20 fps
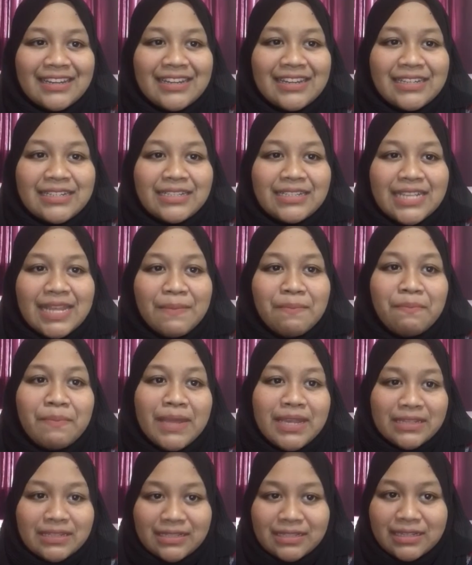The same
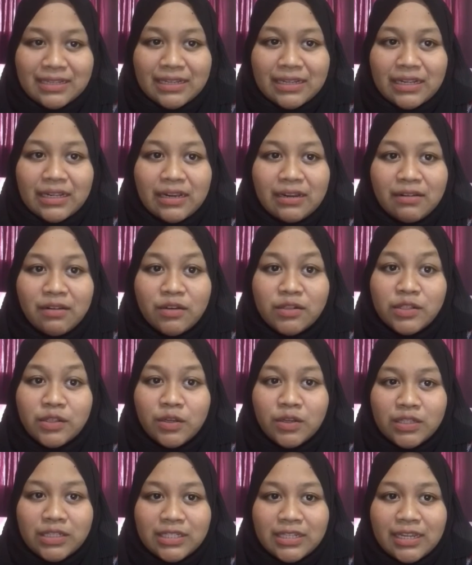pixel
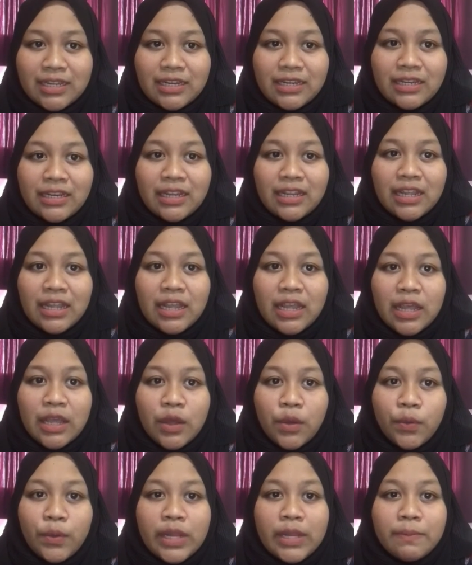resolution
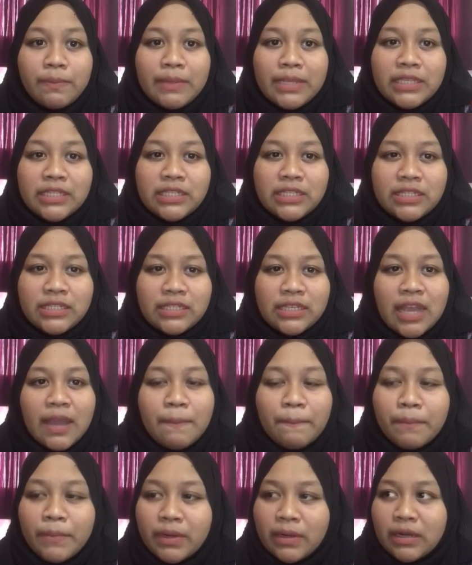will be
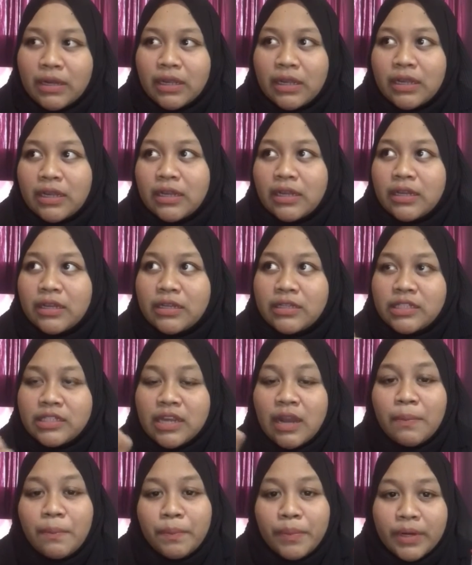
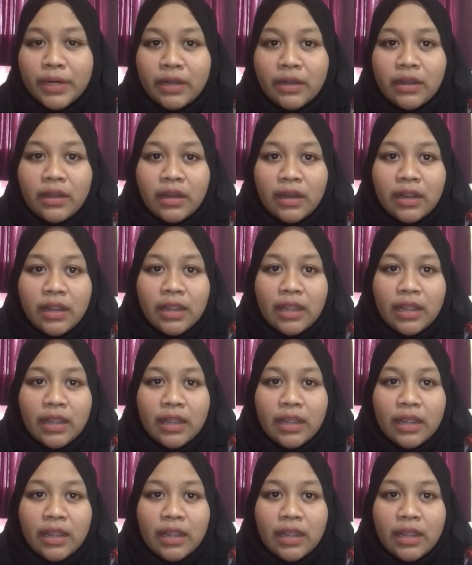sharper